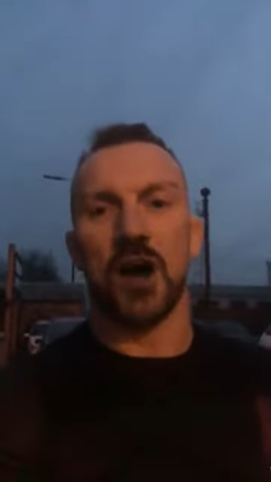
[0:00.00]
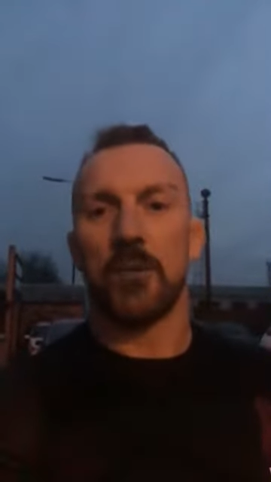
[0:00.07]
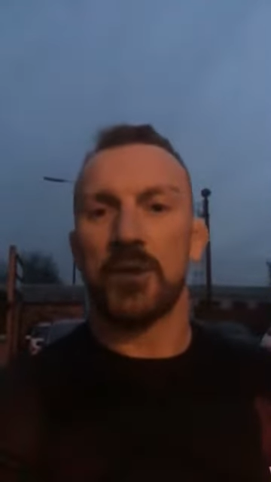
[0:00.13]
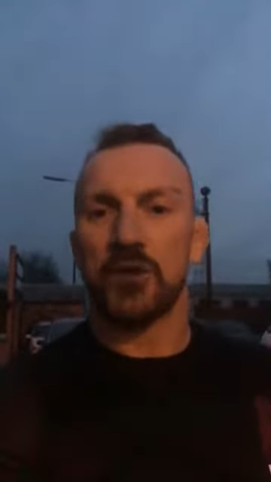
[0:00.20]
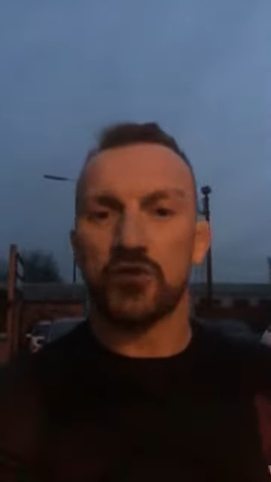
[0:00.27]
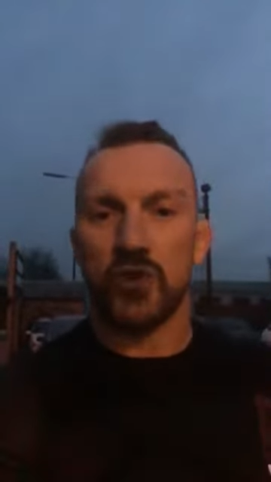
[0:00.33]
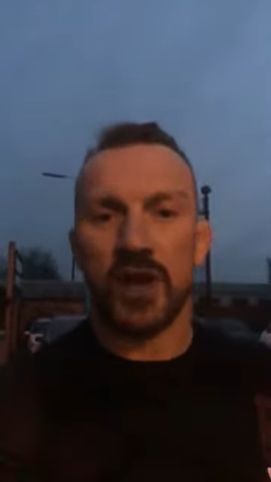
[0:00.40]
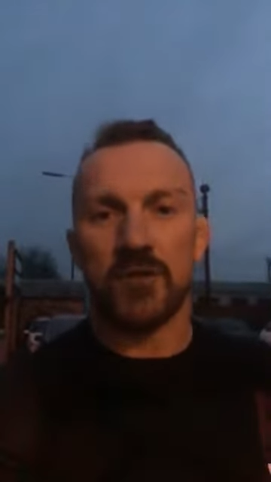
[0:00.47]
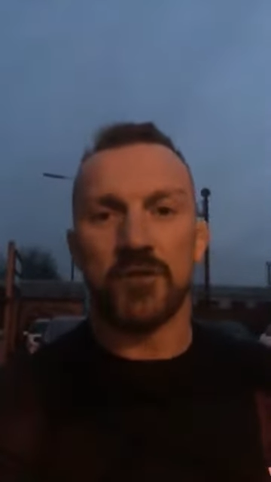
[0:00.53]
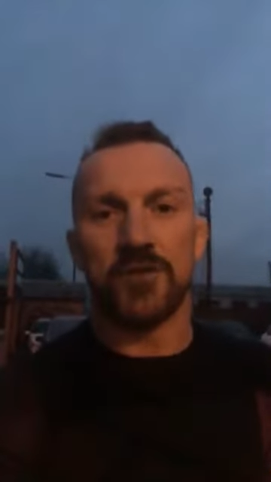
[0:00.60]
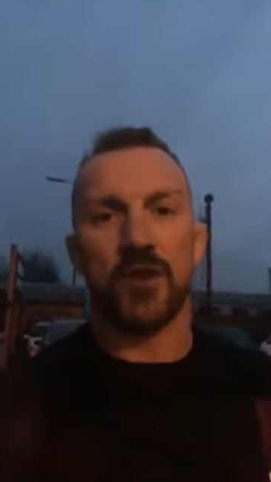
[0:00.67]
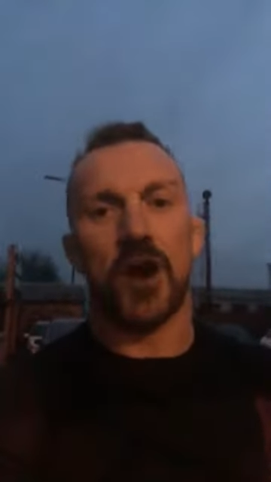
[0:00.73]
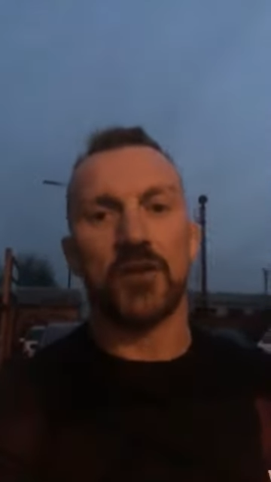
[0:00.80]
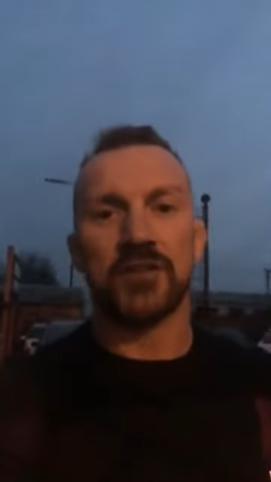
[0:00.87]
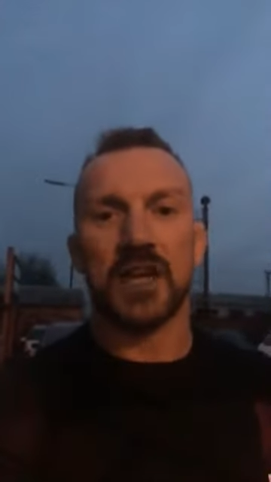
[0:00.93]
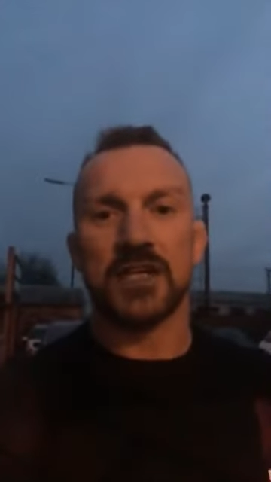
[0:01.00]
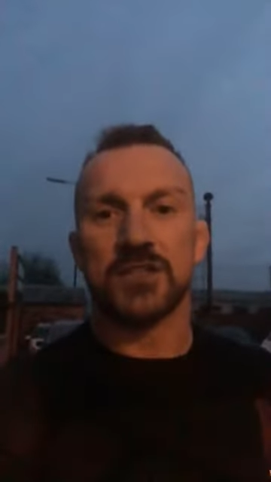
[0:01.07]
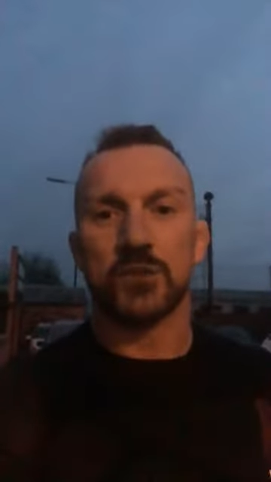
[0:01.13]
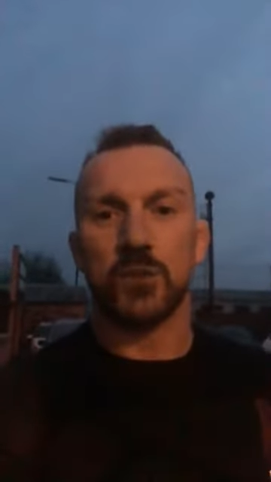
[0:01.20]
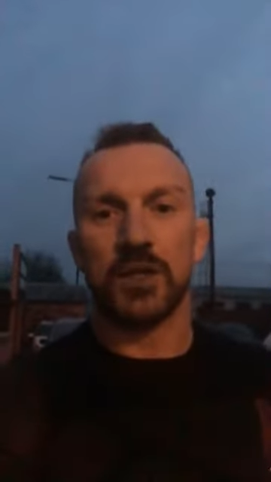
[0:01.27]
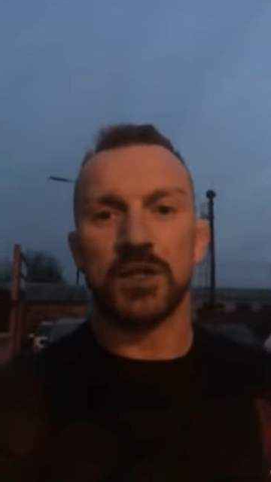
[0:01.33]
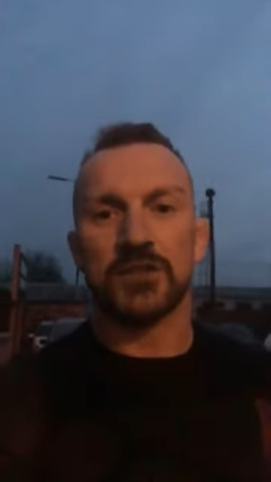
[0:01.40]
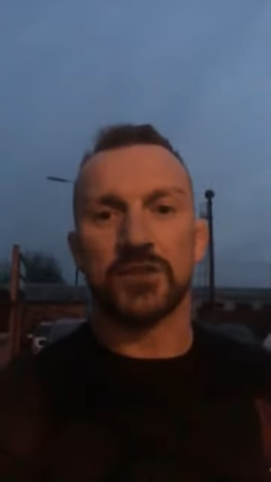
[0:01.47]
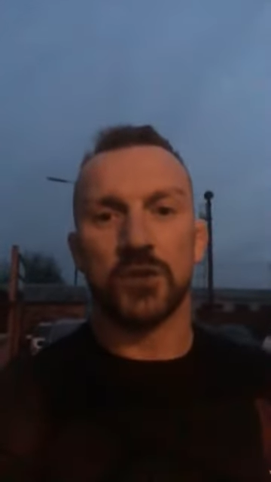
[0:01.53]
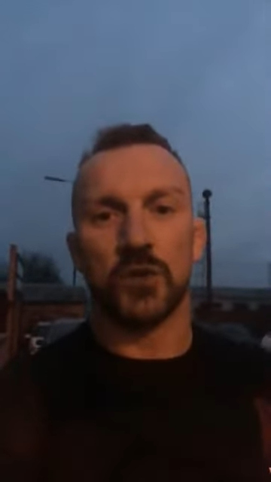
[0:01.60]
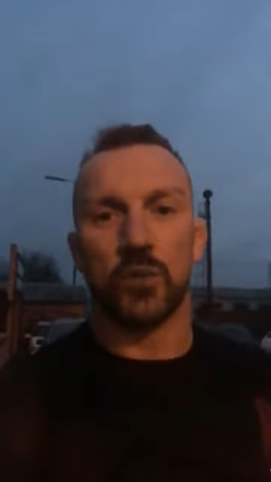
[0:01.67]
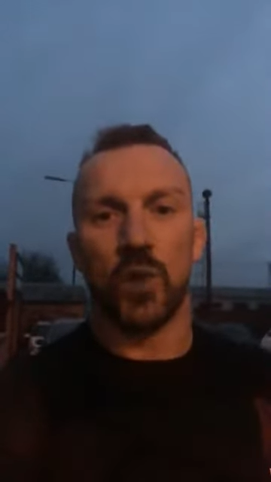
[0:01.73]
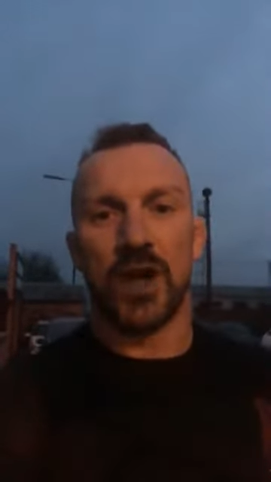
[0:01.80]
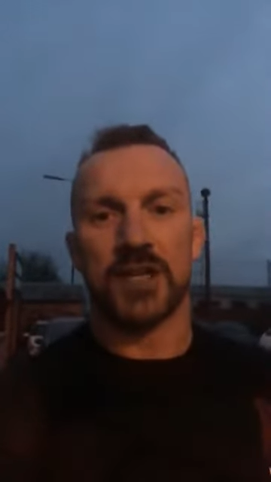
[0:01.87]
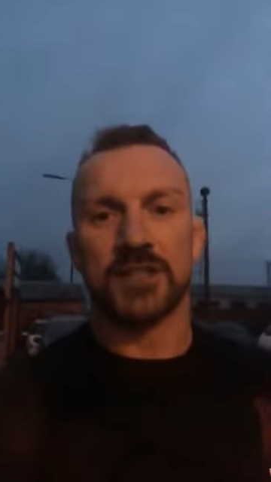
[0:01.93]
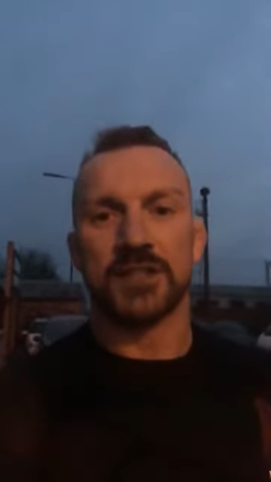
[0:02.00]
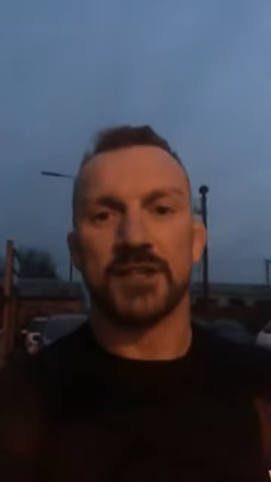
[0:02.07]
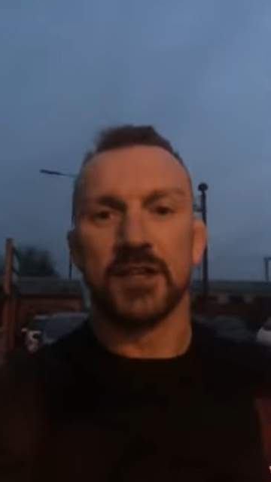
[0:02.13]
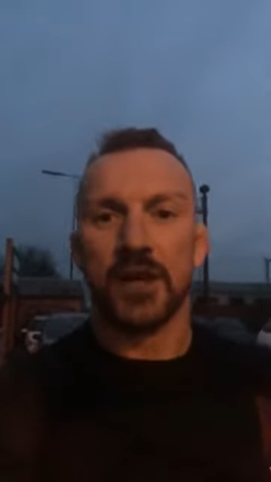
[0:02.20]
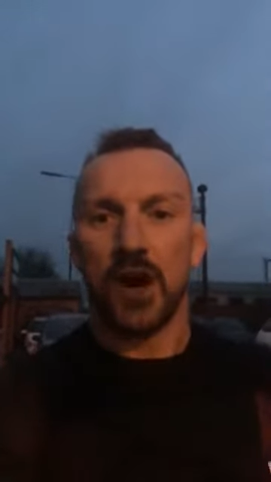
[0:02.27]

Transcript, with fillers: I'm going to train five days a week doing weights.